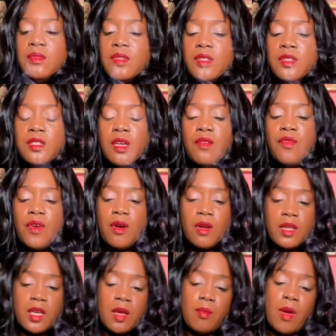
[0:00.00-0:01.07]
The Death
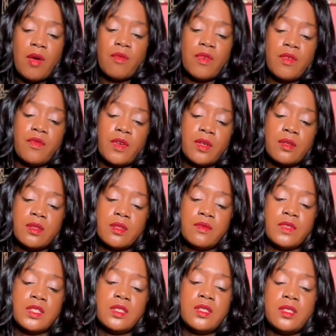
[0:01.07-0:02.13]
card came out reverse.
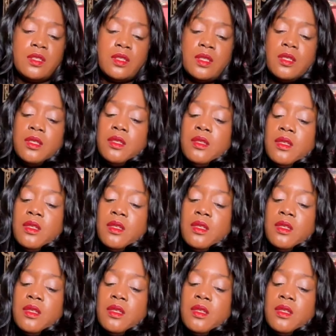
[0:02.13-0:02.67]
Resistant.